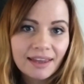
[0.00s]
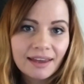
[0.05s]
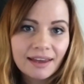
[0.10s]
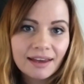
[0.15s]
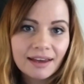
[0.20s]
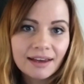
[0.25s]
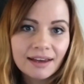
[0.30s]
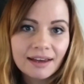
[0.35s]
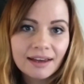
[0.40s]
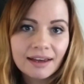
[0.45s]

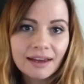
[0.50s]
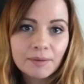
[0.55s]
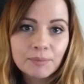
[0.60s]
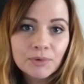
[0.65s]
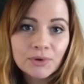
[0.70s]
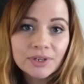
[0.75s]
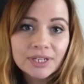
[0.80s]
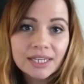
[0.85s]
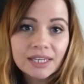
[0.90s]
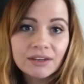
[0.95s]
I'm
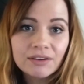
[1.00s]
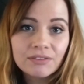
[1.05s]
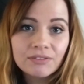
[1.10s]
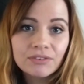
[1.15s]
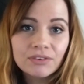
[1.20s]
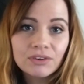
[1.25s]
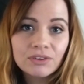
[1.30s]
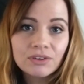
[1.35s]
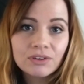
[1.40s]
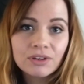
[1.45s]
going to give
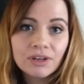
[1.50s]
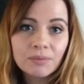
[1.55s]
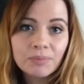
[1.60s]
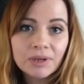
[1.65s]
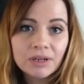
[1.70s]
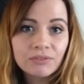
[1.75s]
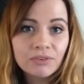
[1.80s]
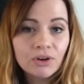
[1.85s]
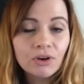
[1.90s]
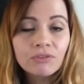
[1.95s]
you a
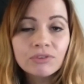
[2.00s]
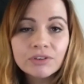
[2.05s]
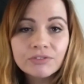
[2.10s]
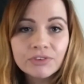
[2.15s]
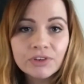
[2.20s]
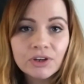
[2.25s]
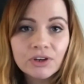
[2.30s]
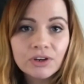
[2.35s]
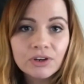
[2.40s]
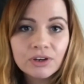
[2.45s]
bit of an
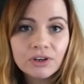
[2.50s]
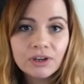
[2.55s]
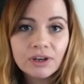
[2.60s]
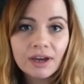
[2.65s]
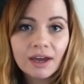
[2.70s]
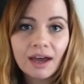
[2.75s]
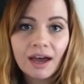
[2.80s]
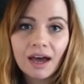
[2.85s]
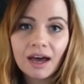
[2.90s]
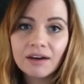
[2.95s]

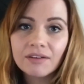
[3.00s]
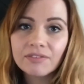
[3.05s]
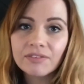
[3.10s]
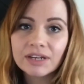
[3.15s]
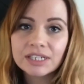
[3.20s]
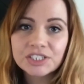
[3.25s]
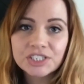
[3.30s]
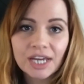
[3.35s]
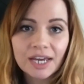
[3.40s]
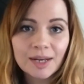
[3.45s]
overview, have
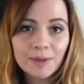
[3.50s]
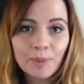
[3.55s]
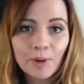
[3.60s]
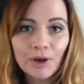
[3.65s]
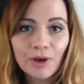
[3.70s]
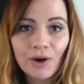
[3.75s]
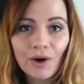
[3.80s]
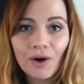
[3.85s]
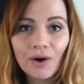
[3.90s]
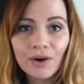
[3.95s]
a chat
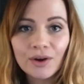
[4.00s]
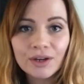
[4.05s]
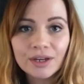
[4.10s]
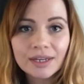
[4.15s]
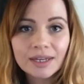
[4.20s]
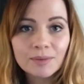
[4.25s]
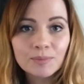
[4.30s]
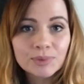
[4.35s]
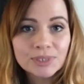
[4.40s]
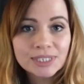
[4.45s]
about how
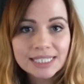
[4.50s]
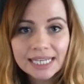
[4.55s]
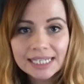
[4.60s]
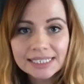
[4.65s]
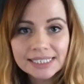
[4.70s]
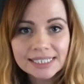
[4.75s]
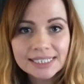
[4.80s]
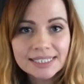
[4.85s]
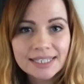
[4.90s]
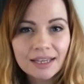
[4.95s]
it can
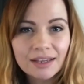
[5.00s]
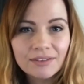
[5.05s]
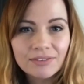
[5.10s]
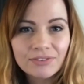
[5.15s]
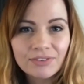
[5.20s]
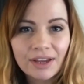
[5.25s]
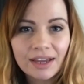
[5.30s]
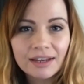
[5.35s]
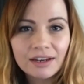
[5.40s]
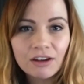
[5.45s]
present
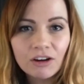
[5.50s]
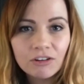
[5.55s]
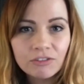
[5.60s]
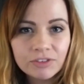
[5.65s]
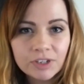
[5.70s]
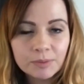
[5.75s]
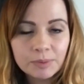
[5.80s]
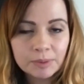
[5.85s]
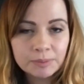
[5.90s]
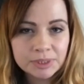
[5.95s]
itself, and
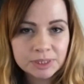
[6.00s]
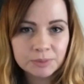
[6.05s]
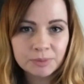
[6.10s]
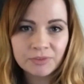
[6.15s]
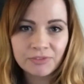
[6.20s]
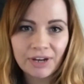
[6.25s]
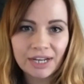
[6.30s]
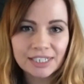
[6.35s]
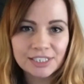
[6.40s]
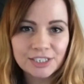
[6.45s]
hopefully be able to
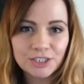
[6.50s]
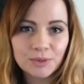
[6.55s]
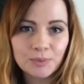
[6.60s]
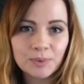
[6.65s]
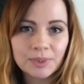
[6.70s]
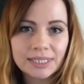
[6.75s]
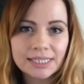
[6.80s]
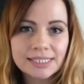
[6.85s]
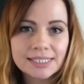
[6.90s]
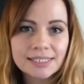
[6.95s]
provide you
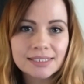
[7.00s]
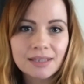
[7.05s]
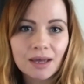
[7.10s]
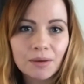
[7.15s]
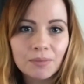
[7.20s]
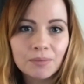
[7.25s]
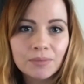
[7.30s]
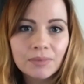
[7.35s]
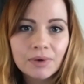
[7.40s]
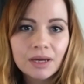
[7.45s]
with
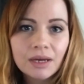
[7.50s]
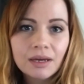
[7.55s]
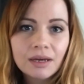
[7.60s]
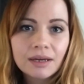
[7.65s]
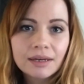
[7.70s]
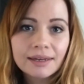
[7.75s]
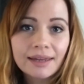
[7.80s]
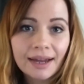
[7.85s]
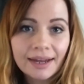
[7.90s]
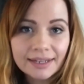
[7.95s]
some
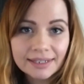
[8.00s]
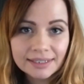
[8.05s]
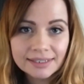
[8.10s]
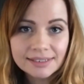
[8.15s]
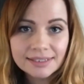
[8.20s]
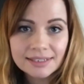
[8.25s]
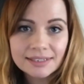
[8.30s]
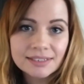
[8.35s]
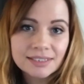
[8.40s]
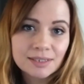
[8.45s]

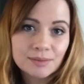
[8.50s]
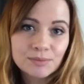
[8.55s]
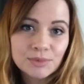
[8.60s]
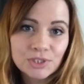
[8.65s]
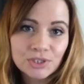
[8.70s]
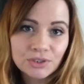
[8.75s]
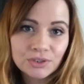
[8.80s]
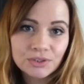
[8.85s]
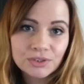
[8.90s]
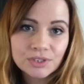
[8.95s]
guidance and some
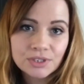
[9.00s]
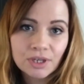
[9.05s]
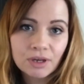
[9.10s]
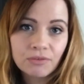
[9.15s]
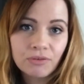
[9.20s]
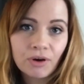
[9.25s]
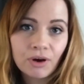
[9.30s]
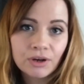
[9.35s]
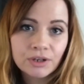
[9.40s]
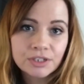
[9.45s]
tools
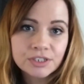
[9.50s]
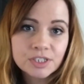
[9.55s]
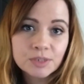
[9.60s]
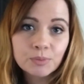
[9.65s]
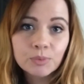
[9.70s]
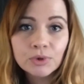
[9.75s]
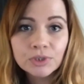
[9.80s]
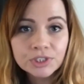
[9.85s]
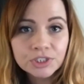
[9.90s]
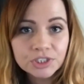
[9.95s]
of how to
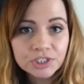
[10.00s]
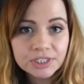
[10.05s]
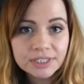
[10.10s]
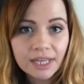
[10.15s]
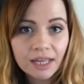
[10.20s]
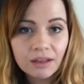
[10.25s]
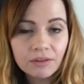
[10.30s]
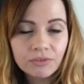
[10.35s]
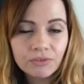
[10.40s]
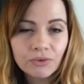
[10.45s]
support
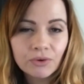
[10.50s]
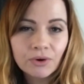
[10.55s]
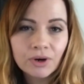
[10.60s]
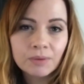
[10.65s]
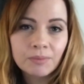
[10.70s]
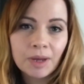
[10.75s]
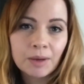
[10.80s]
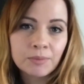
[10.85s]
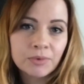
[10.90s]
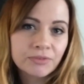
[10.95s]
yourself or
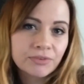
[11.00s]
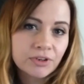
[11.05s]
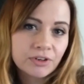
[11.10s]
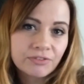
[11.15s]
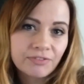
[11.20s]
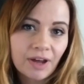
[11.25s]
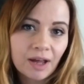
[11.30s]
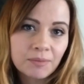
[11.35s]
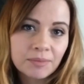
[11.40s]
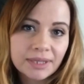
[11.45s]
a member of
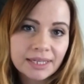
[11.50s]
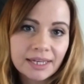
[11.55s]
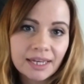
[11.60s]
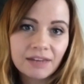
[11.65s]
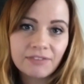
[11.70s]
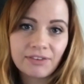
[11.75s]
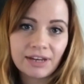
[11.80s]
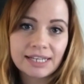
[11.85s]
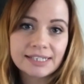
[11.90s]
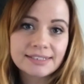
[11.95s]
your family
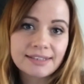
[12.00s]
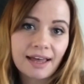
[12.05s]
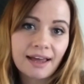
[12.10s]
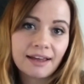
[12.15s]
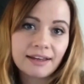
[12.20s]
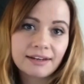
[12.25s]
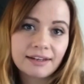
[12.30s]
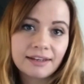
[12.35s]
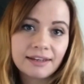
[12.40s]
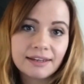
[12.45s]
if
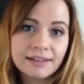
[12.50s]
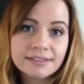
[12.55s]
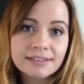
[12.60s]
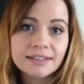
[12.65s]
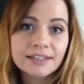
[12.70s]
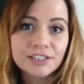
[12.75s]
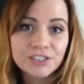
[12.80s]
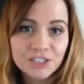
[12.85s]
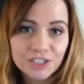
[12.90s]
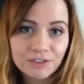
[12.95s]
anxiety is
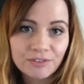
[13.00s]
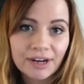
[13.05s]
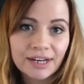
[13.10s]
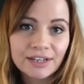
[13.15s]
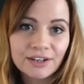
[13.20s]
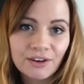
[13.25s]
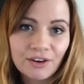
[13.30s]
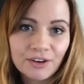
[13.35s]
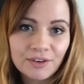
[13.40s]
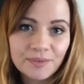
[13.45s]
an issue
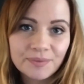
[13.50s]
right now.